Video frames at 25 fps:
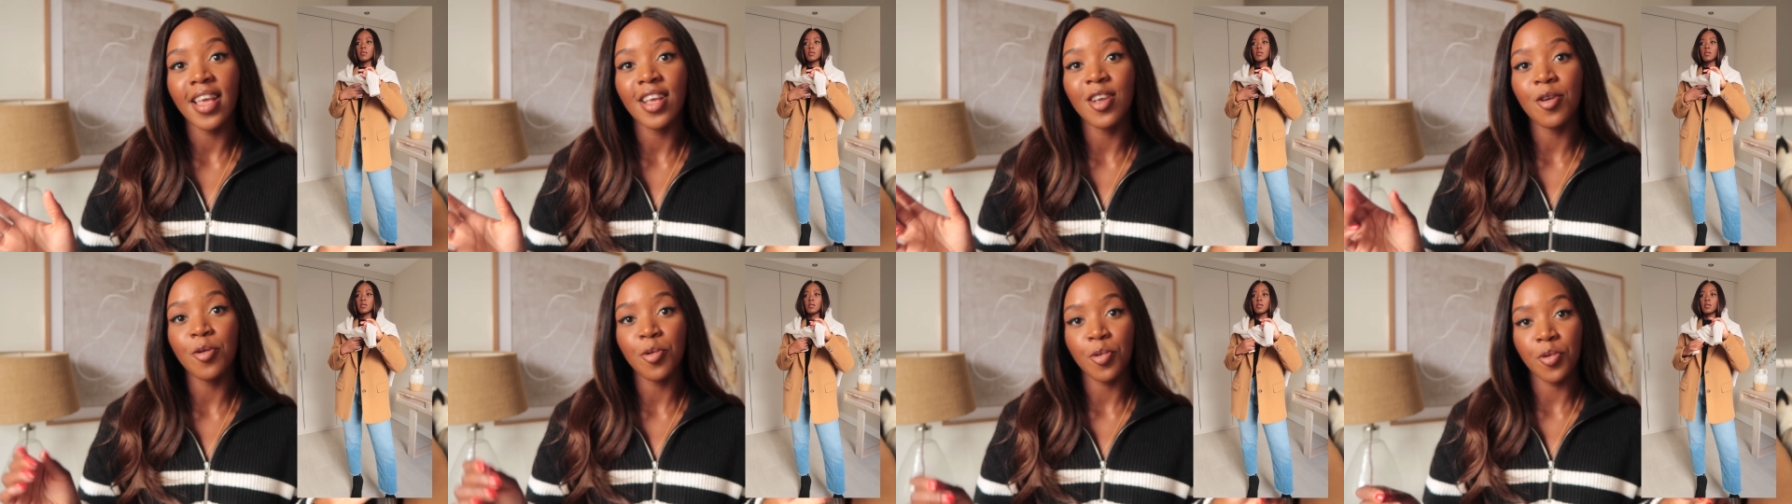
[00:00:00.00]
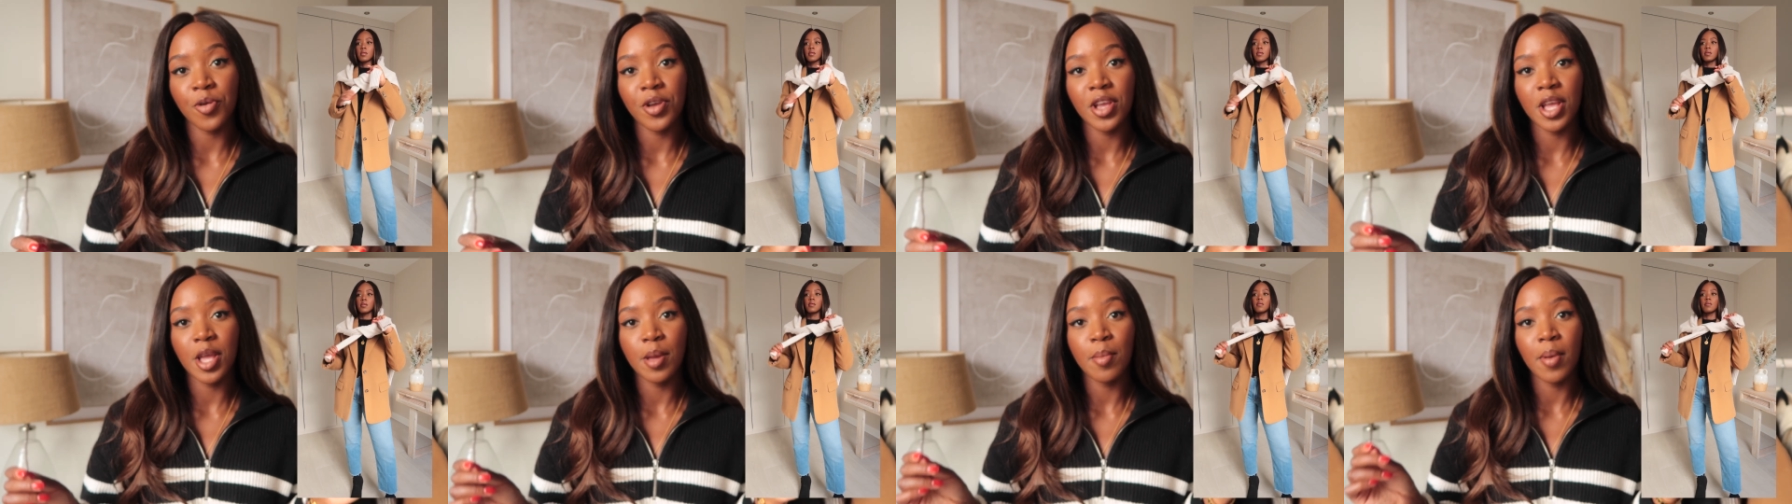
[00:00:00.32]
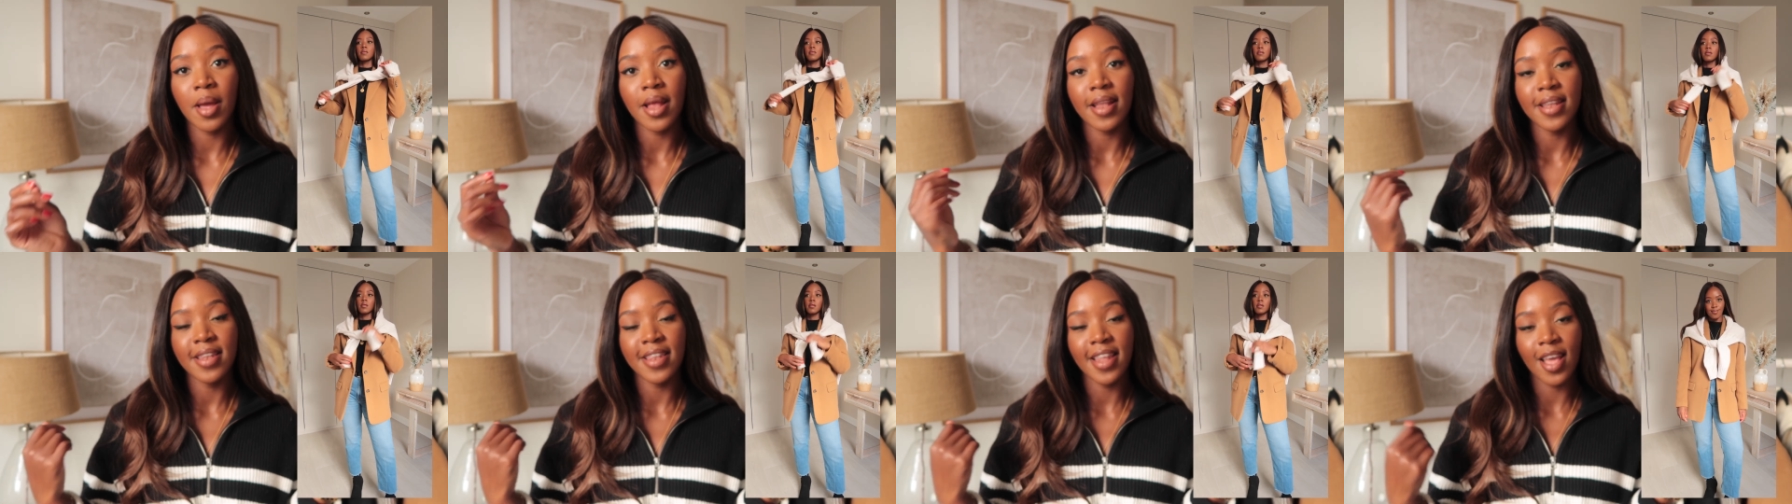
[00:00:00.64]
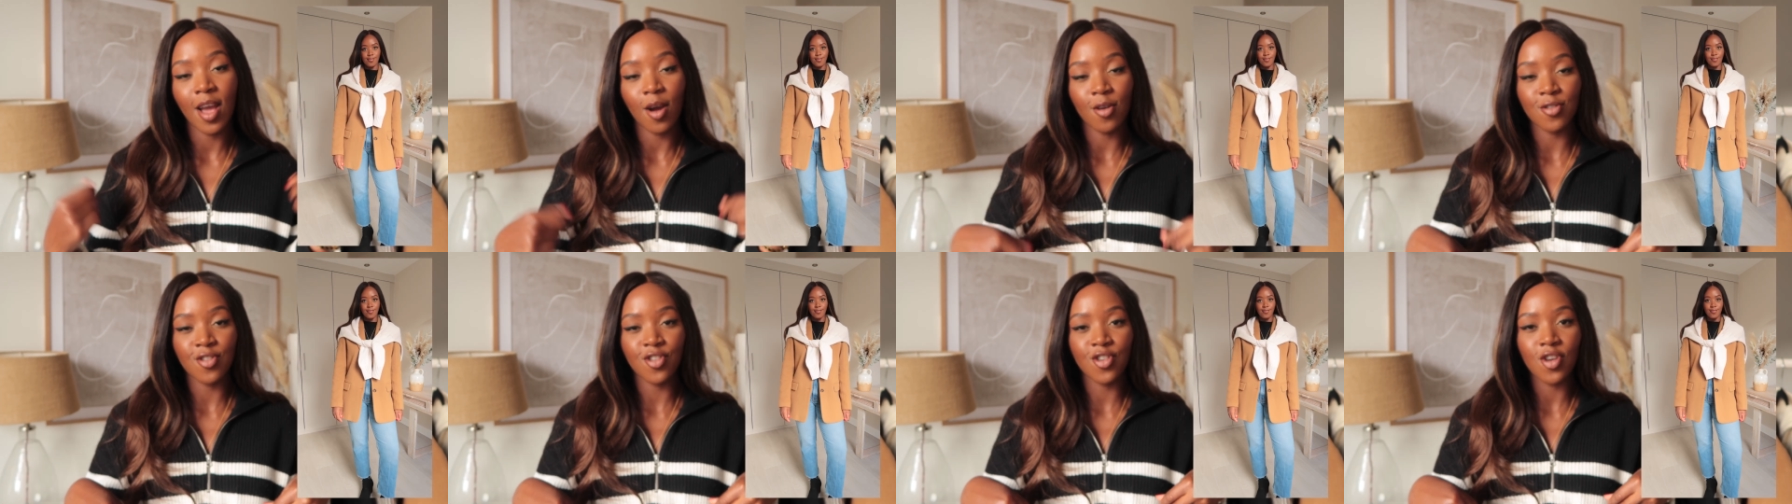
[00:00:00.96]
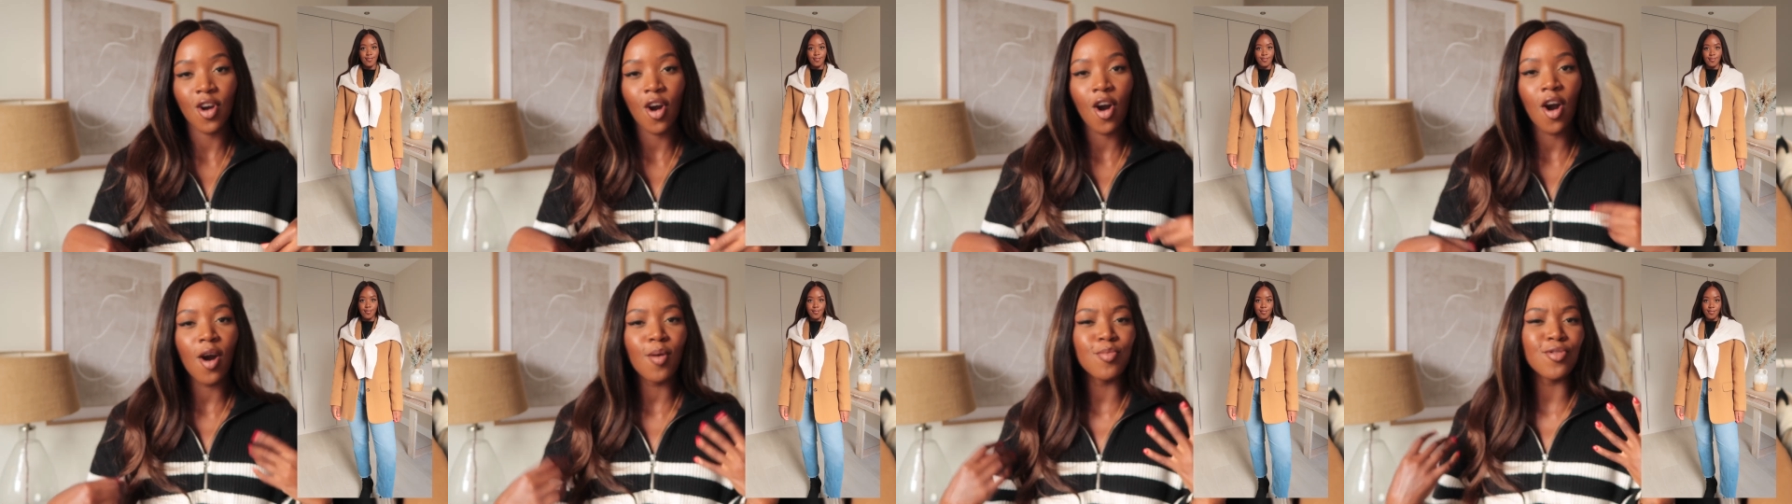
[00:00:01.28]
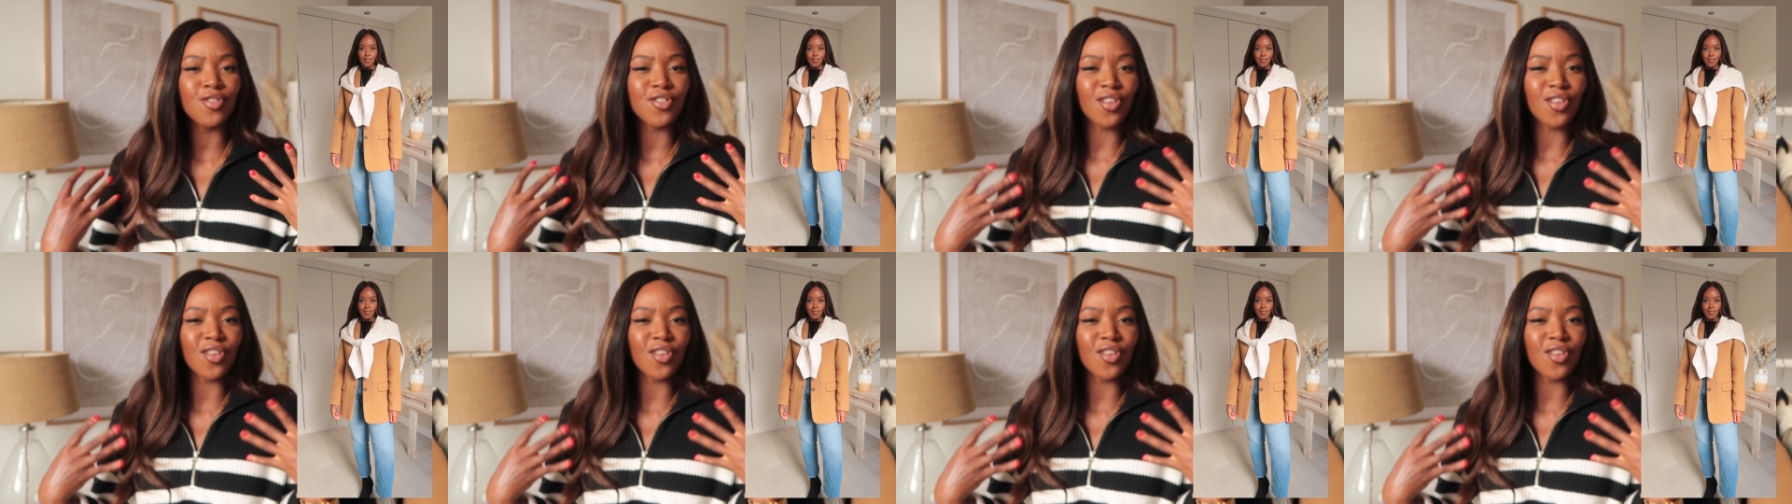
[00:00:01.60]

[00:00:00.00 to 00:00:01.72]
a cream knit on top,